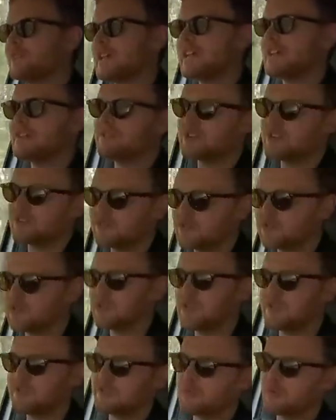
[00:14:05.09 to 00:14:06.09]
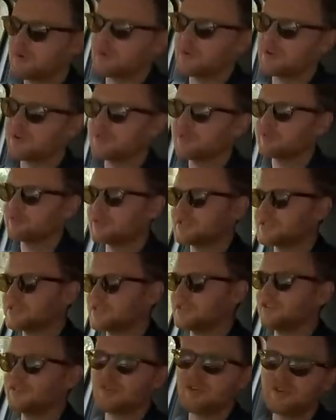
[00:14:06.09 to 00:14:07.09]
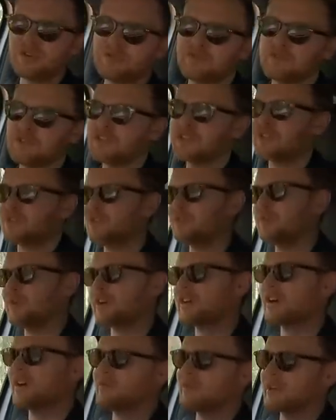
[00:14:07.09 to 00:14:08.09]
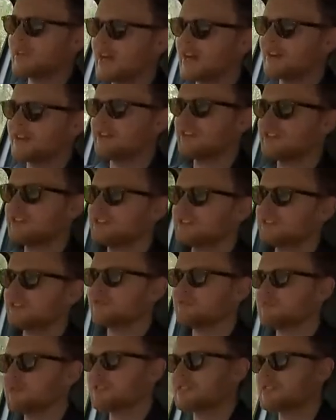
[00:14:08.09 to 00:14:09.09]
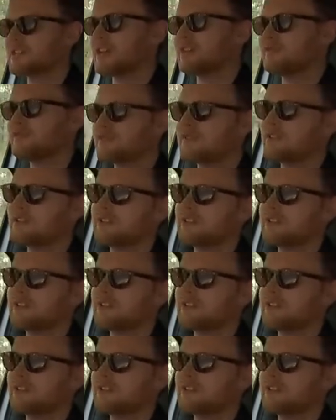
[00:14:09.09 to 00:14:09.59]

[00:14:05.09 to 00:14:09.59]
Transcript: Even if you never want to risk your own vehicle by coming out here, you can be safe